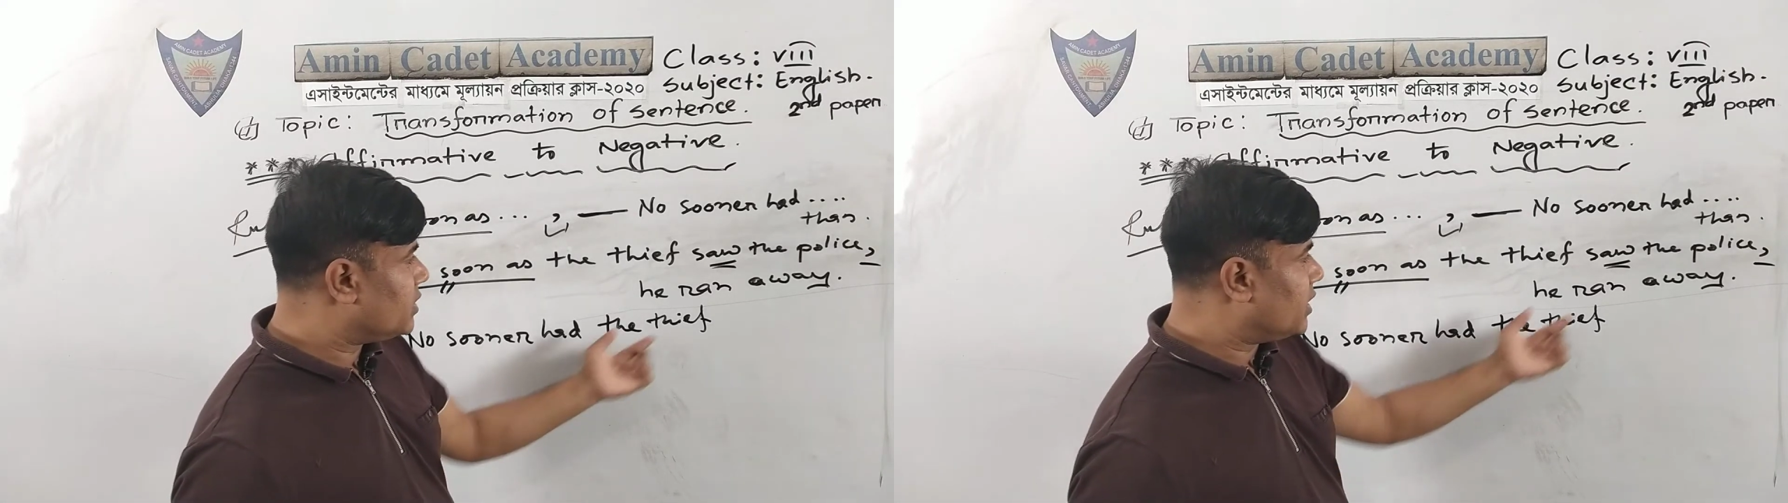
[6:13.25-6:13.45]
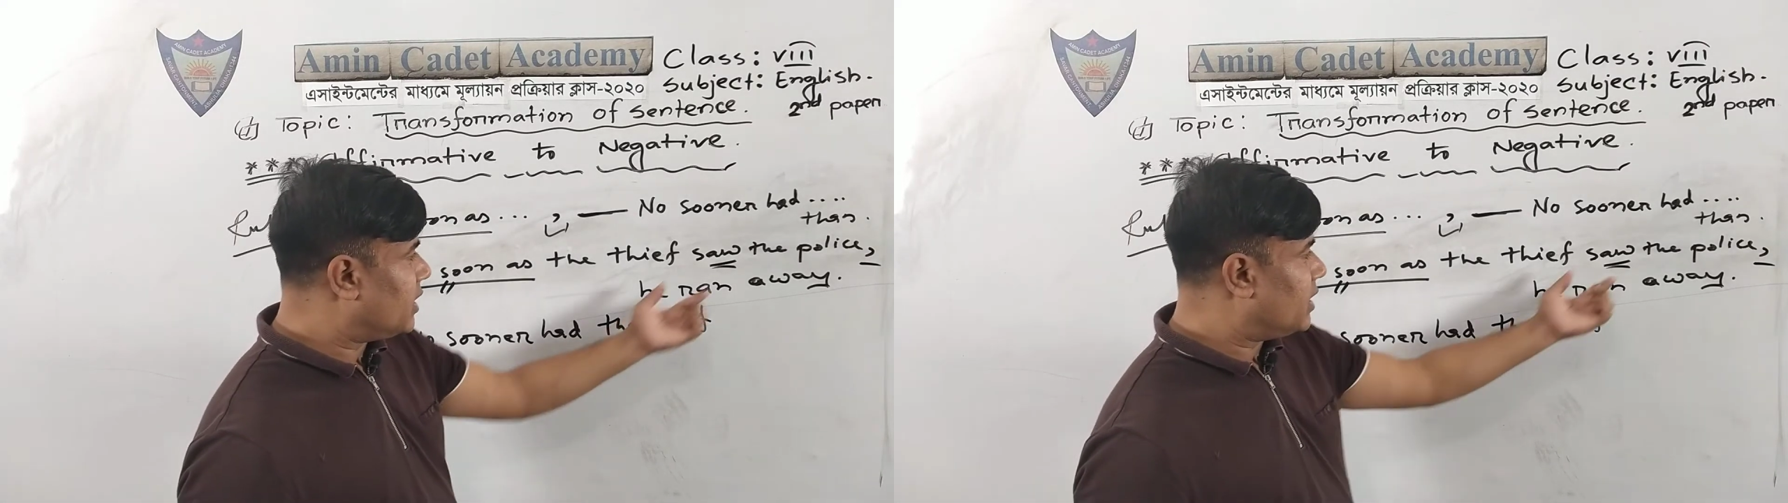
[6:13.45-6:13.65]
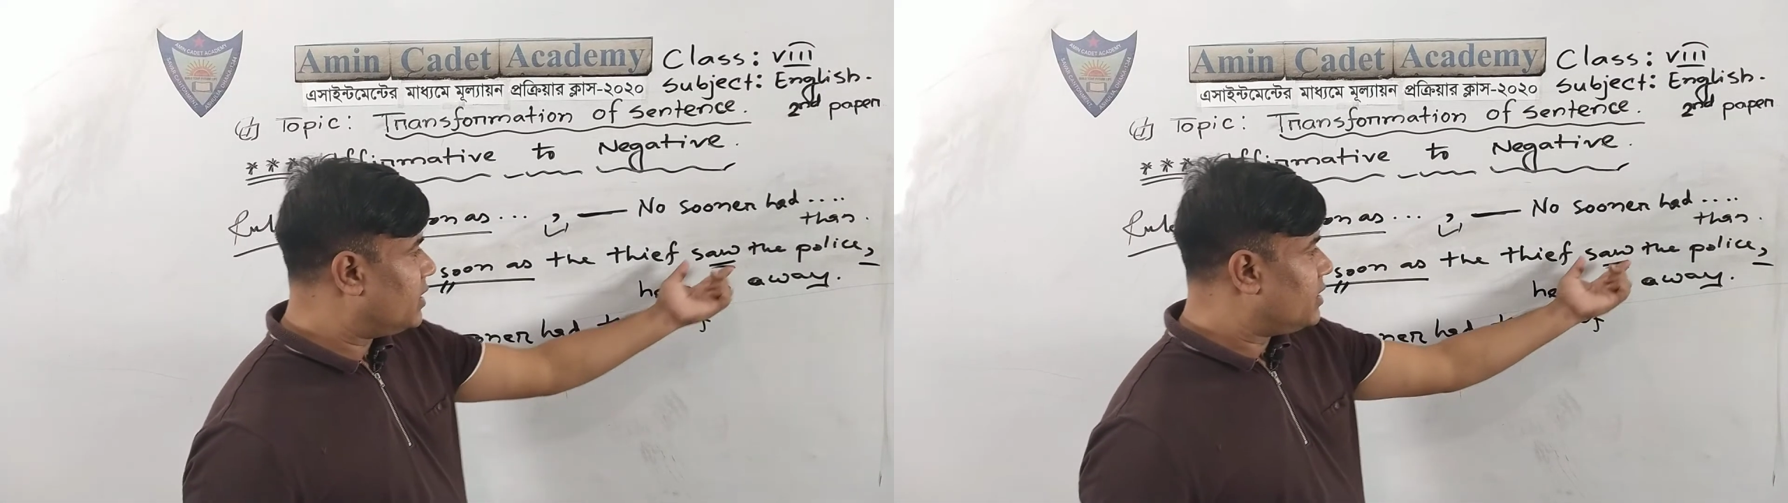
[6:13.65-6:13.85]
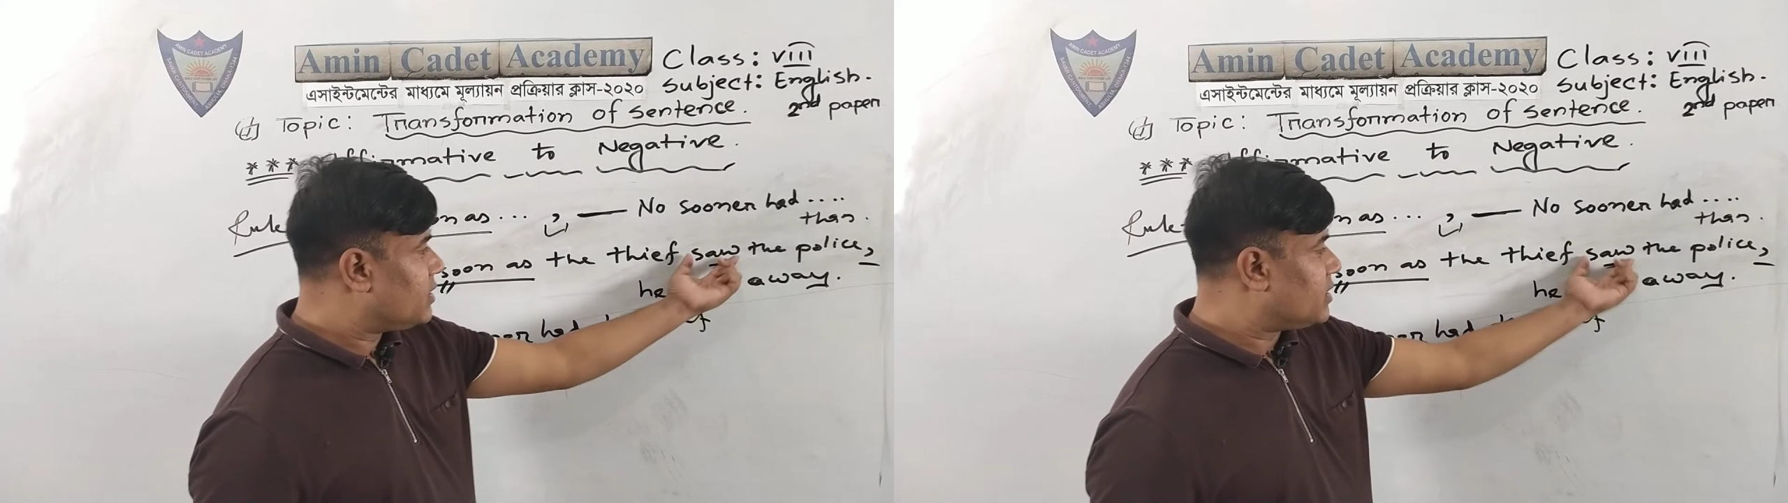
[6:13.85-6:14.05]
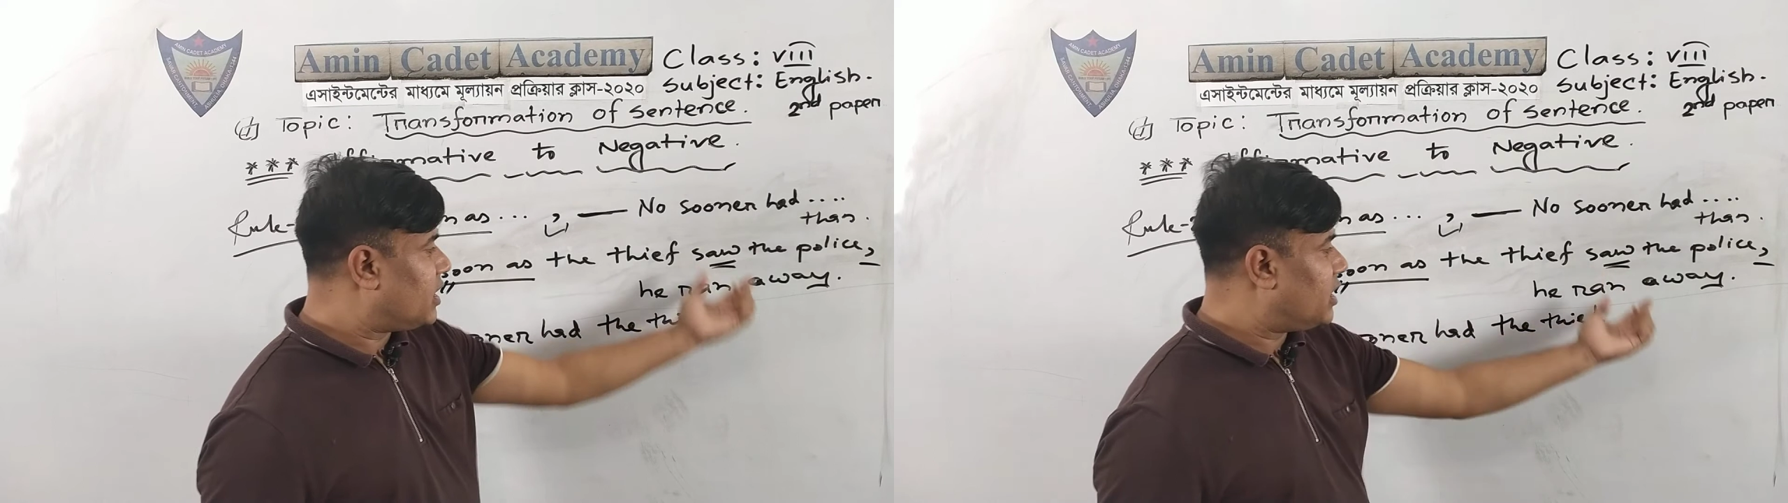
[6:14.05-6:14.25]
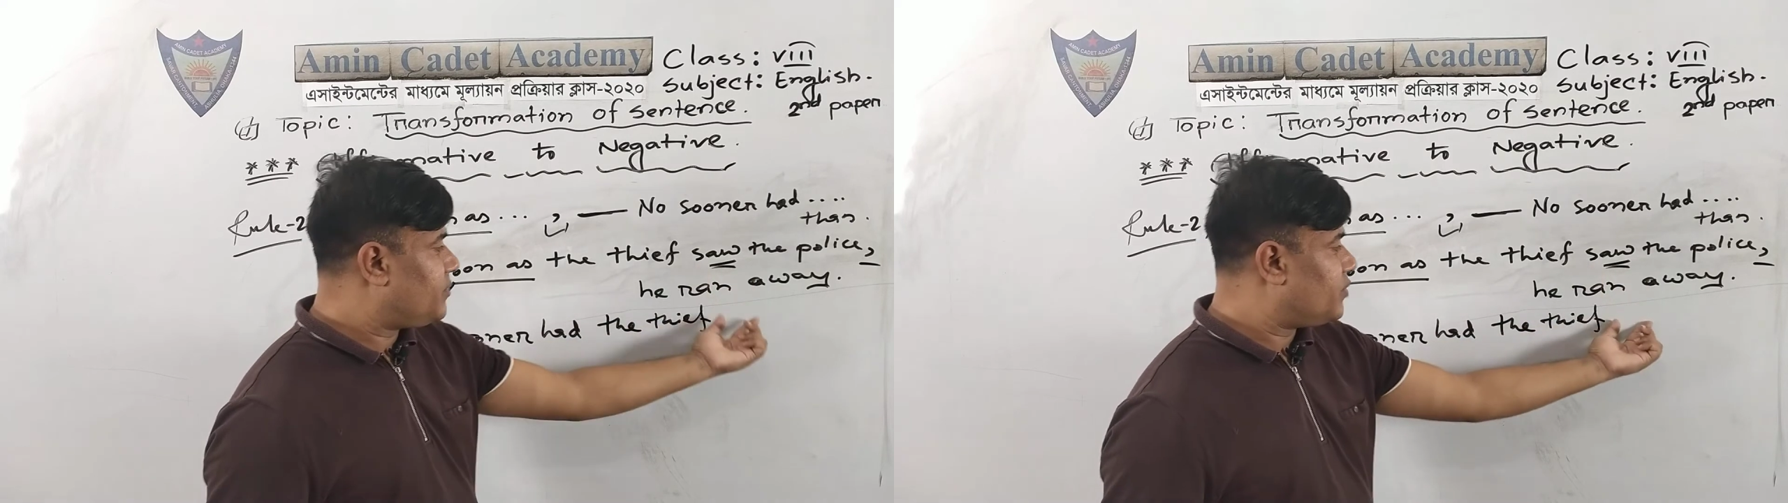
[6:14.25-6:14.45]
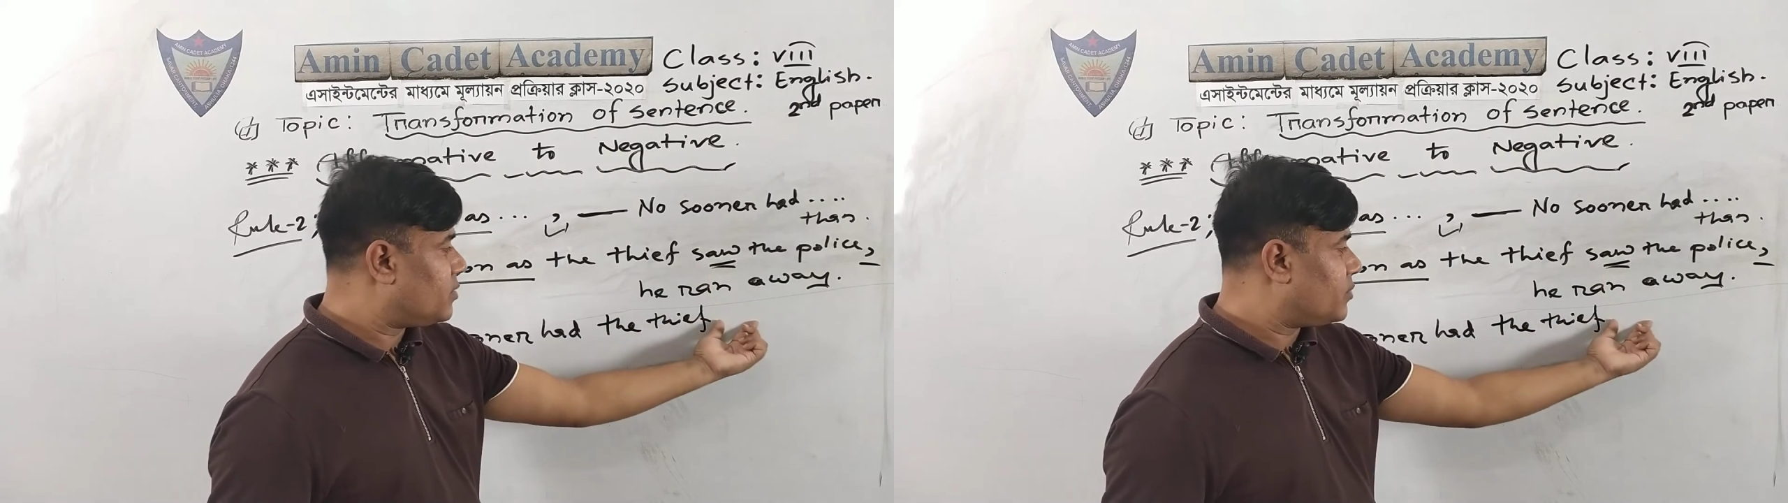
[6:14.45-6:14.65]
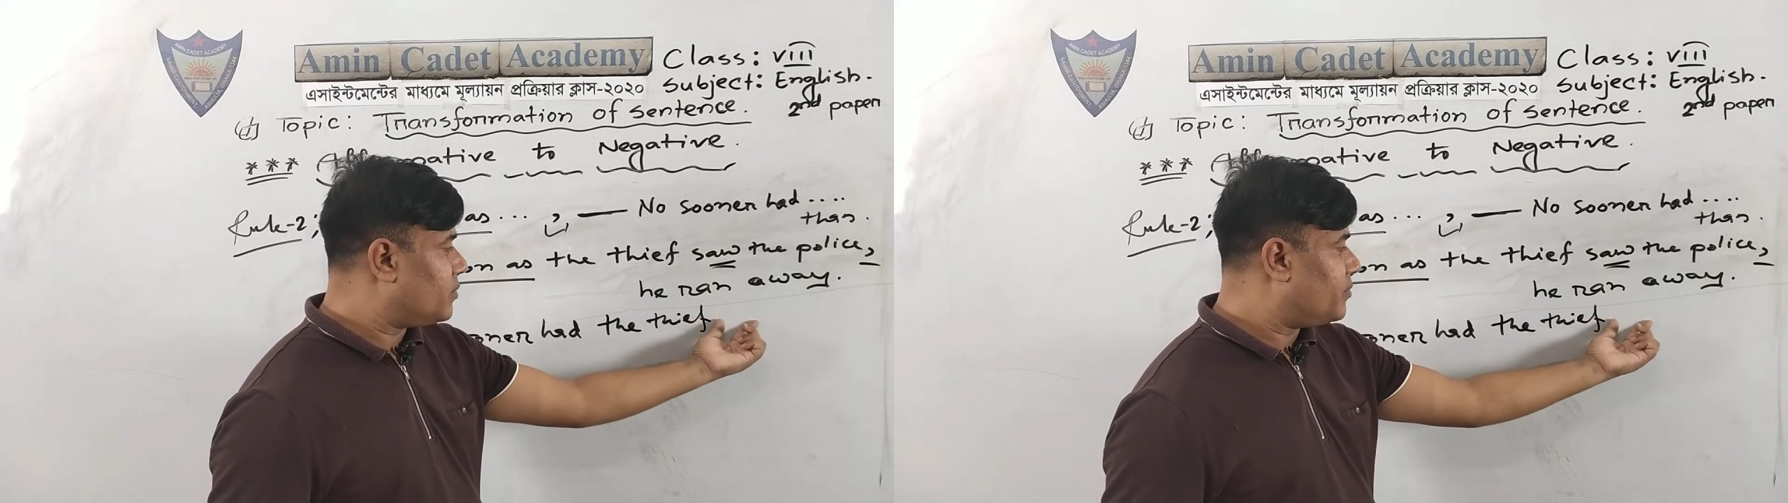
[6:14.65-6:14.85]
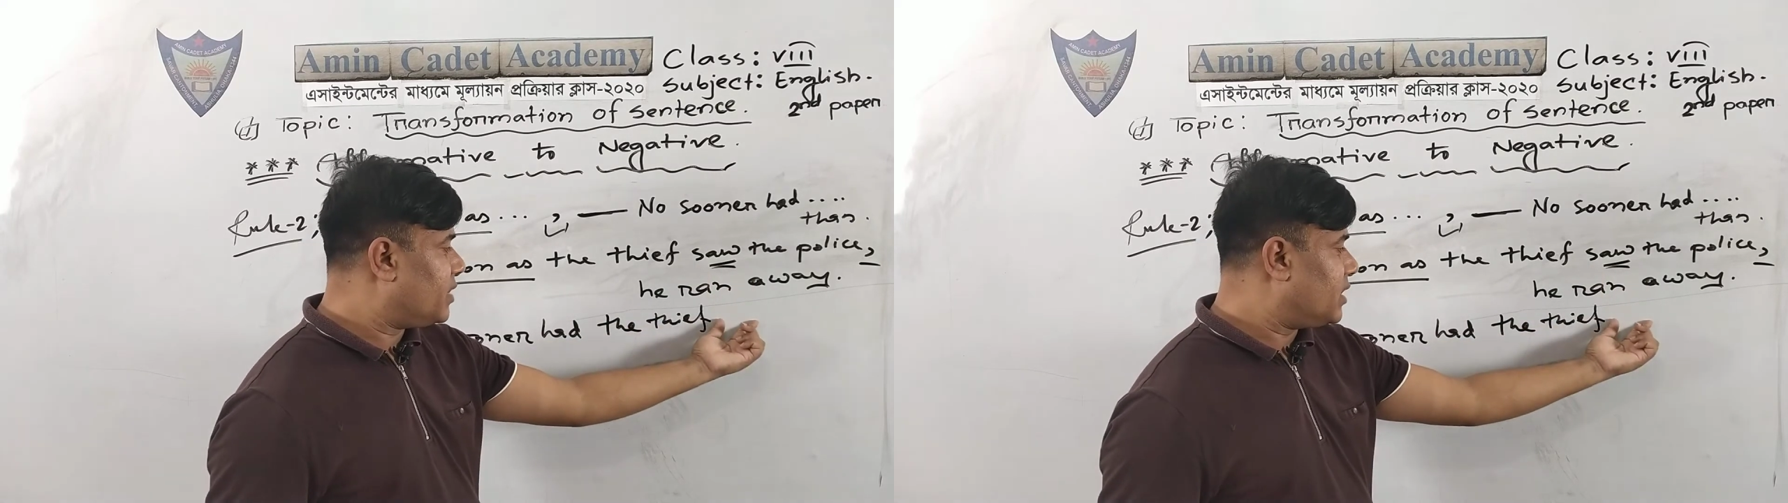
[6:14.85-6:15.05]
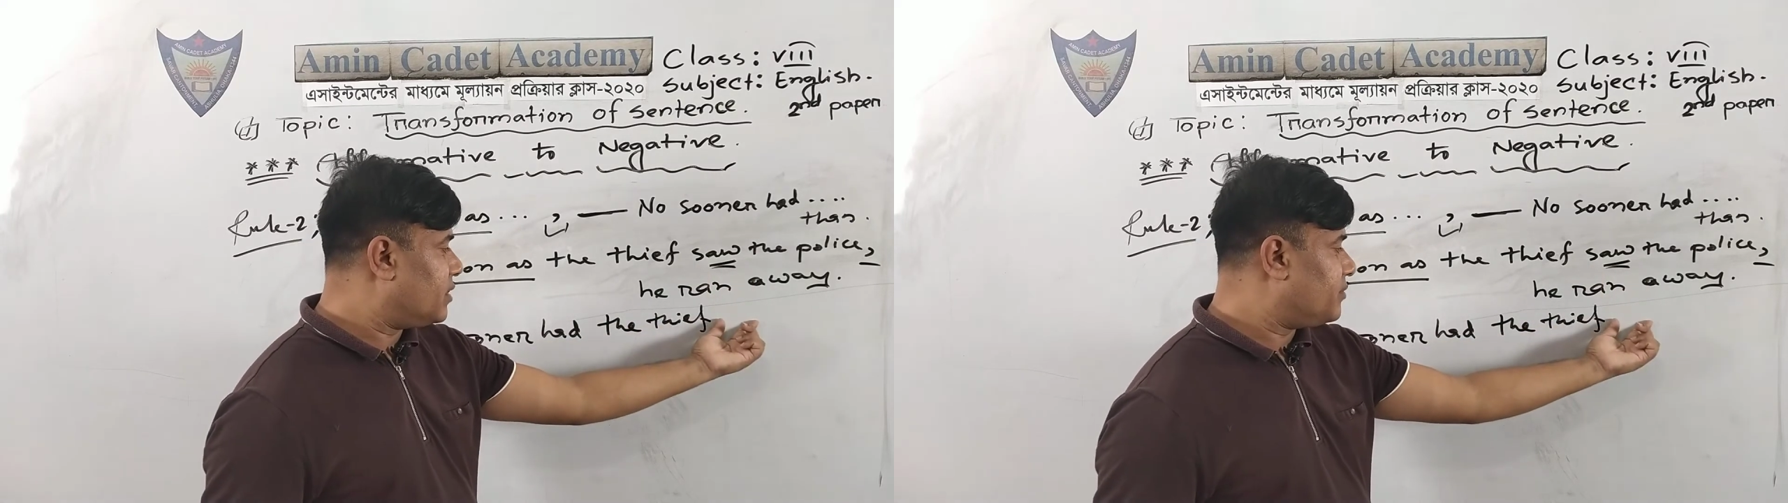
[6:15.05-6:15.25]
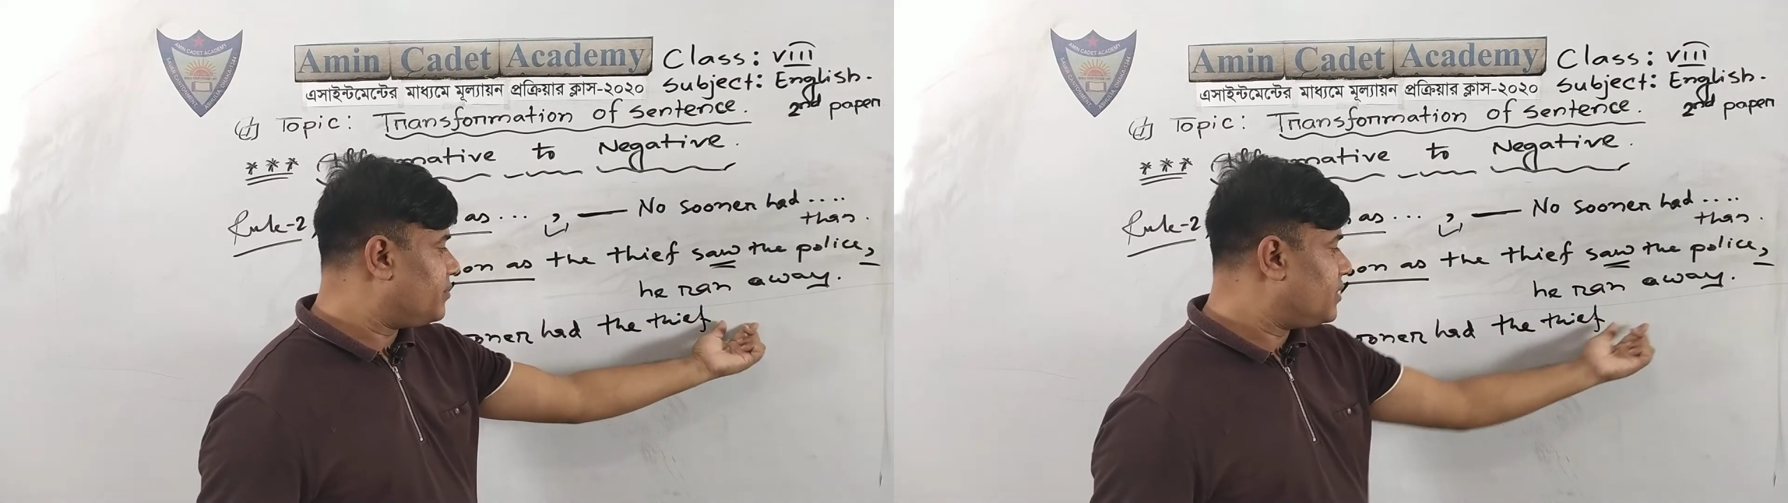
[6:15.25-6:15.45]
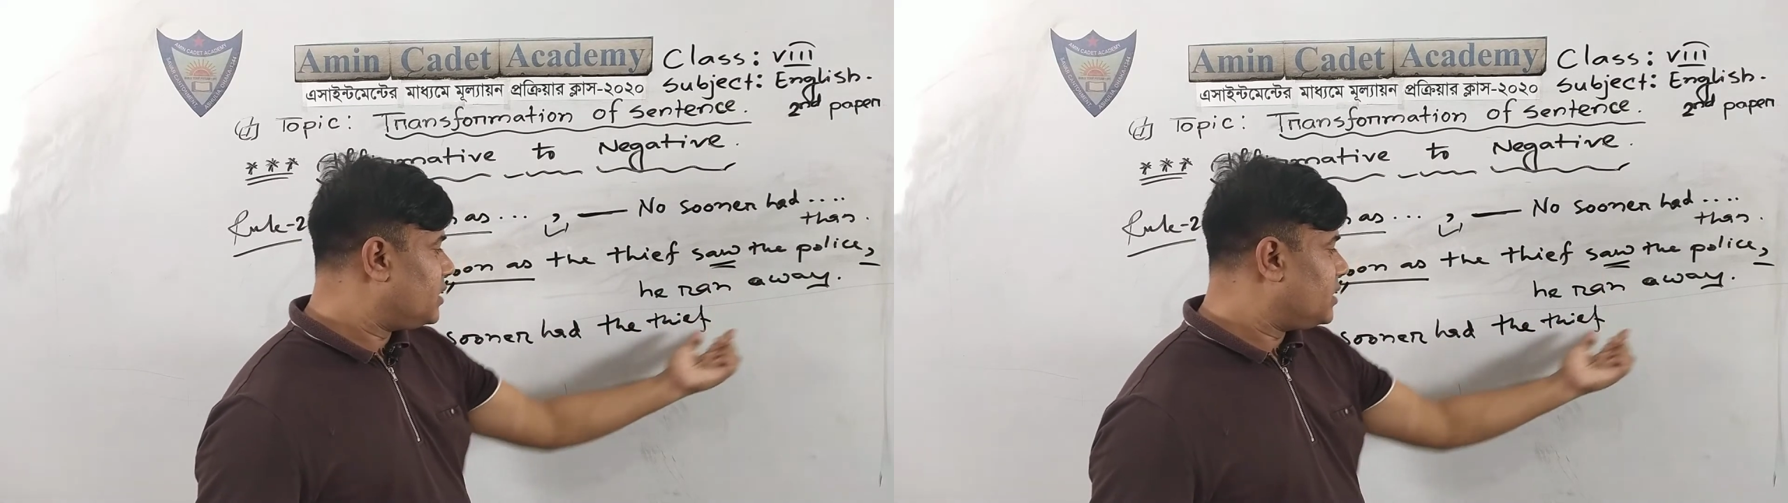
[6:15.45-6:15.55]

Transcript: the third form of verb